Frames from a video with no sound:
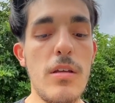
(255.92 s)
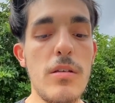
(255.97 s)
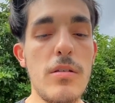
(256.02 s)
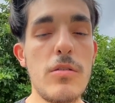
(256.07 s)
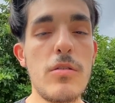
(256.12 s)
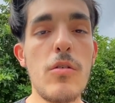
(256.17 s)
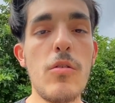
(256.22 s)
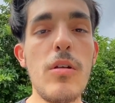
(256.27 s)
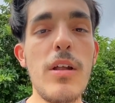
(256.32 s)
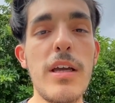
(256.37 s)

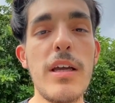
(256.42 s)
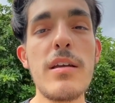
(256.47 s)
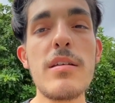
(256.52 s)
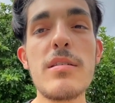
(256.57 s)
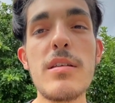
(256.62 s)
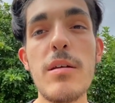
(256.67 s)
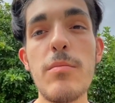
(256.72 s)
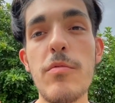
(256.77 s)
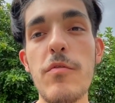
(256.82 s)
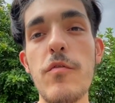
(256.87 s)
So like I
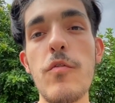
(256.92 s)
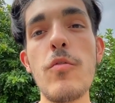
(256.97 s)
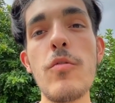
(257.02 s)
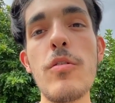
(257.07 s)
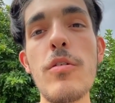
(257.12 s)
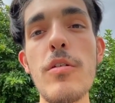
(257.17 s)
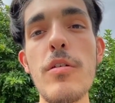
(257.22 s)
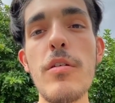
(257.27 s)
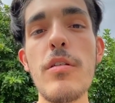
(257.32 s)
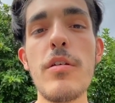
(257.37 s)
said
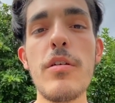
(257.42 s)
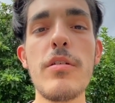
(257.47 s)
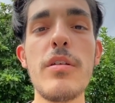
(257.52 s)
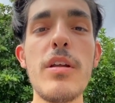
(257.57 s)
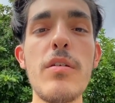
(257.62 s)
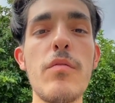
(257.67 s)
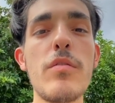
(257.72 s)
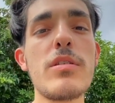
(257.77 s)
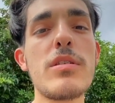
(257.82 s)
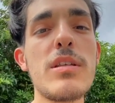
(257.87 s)
before, there are
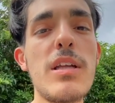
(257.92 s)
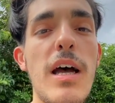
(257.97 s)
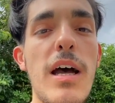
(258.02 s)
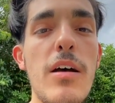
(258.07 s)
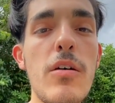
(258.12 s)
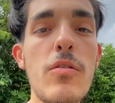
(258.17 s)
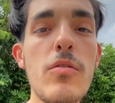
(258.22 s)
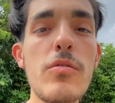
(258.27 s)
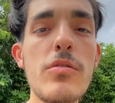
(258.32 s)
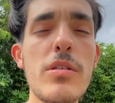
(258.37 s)
different
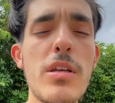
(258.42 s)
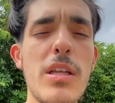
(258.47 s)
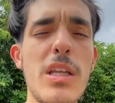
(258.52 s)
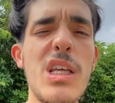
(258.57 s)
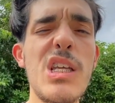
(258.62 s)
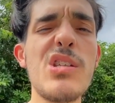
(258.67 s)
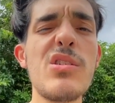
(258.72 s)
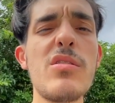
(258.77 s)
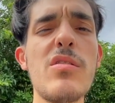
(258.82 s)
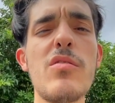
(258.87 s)
styles, and
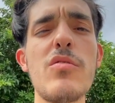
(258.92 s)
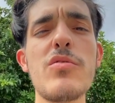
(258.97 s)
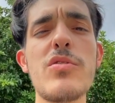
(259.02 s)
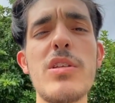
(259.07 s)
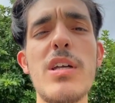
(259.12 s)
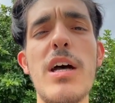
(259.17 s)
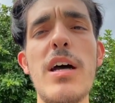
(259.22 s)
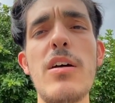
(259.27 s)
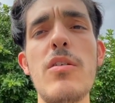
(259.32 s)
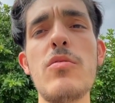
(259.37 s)
each of those
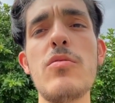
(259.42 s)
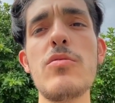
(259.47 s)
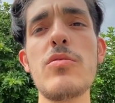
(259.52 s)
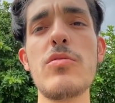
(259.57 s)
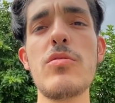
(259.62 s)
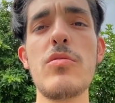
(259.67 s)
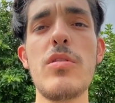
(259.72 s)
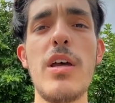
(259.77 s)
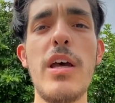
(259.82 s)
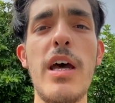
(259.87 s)

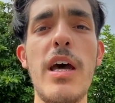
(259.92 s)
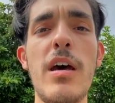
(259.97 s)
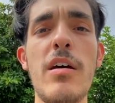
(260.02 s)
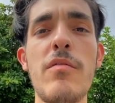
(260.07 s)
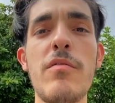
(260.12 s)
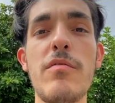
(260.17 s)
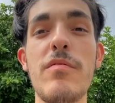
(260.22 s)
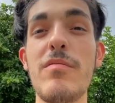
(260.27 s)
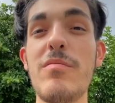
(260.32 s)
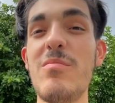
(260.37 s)
styles
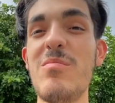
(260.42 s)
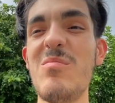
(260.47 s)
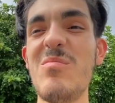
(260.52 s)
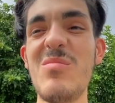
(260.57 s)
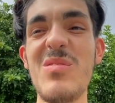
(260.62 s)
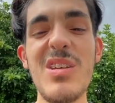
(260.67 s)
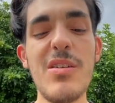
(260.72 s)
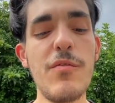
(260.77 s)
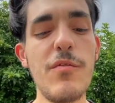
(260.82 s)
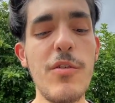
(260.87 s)
have
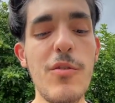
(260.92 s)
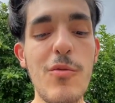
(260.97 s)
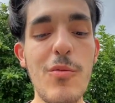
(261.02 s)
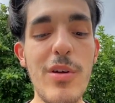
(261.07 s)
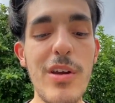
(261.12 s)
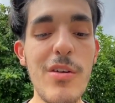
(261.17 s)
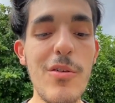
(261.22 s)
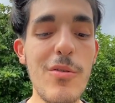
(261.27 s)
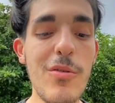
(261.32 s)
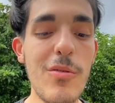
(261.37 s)
different
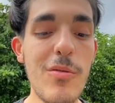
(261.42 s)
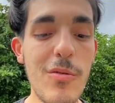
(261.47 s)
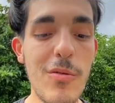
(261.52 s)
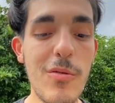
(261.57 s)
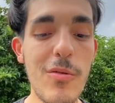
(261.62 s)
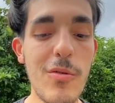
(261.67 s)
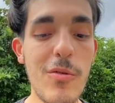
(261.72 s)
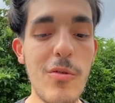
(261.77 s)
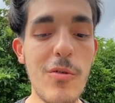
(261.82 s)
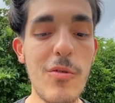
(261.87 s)

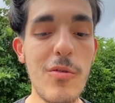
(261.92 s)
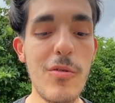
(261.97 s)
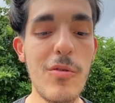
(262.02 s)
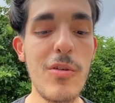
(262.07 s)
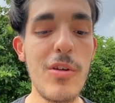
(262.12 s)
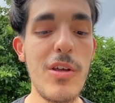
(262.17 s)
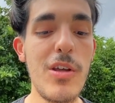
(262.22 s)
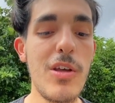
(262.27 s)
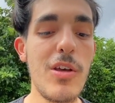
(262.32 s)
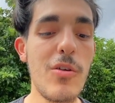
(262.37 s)

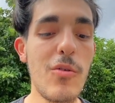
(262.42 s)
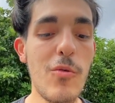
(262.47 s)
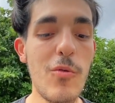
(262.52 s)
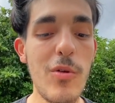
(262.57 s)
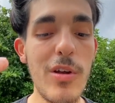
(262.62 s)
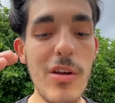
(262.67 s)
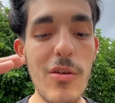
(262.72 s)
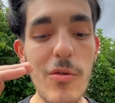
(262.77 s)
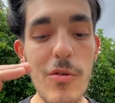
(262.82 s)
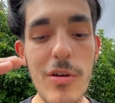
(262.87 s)

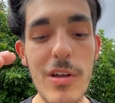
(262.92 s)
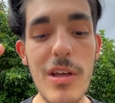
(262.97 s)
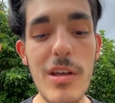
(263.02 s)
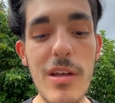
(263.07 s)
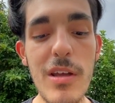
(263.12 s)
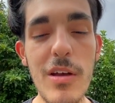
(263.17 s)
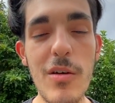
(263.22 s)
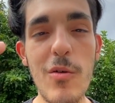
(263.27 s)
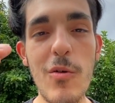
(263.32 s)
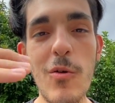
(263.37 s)
rigory
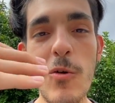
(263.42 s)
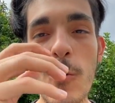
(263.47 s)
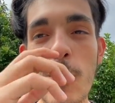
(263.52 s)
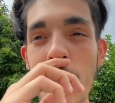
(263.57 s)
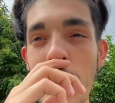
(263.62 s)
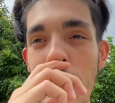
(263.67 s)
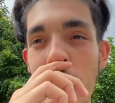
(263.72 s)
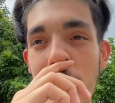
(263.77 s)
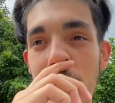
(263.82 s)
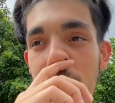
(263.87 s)

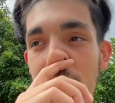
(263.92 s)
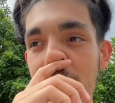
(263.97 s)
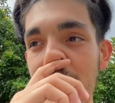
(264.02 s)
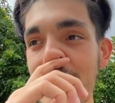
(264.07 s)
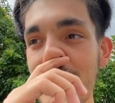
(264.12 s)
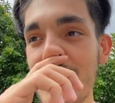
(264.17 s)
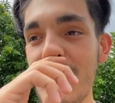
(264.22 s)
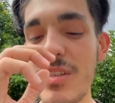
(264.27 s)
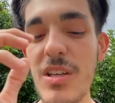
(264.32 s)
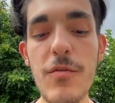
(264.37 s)
or
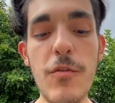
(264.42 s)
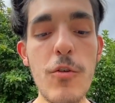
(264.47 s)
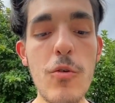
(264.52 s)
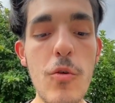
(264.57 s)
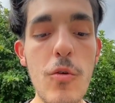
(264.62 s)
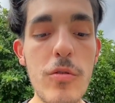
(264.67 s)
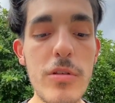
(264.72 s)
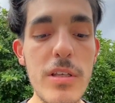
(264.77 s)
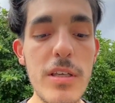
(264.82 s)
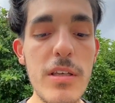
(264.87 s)

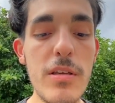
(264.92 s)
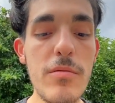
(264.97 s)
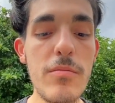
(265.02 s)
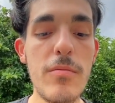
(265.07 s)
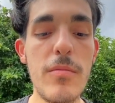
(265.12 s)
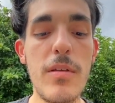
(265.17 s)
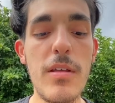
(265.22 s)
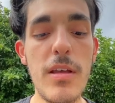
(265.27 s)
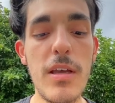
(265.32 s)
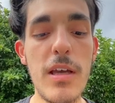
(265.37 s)
difficulty
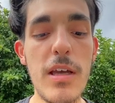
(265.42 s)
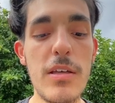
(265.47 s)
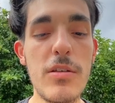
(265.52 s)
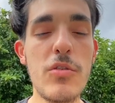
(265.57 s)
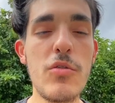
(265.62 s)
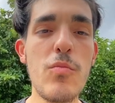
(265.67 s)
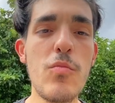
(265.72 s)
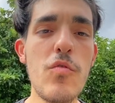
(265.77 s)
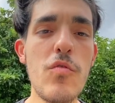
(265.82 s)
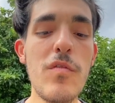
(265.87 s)

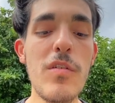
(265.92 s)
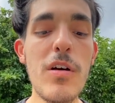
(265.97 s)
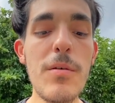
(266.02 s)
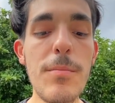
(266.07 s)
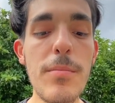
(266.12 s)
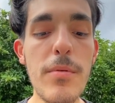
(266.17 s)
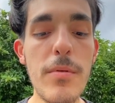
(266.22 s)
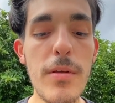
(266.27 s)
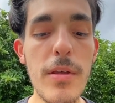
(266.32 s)
as you move up.